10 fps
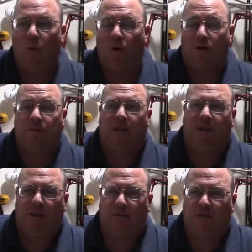Welcome to
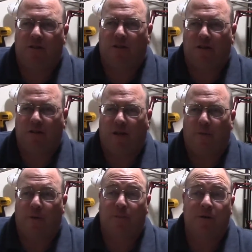Thingiverse Thursday,
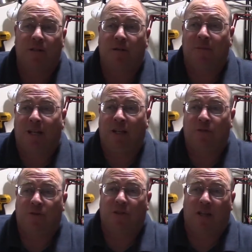where we print something
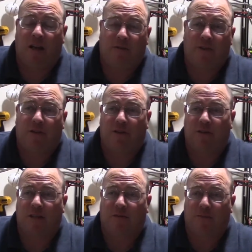interesting every
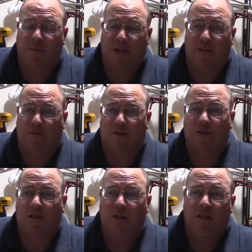Thursday from
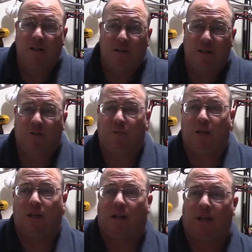Thingiverse. This
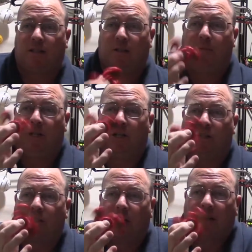week, it's
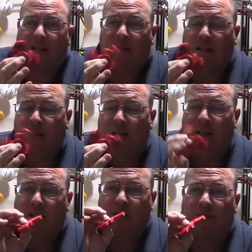spinners.
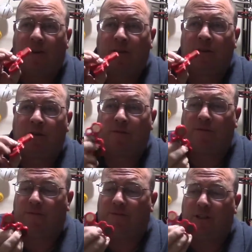These fun little
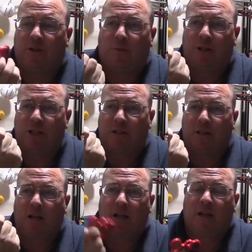fidget widgets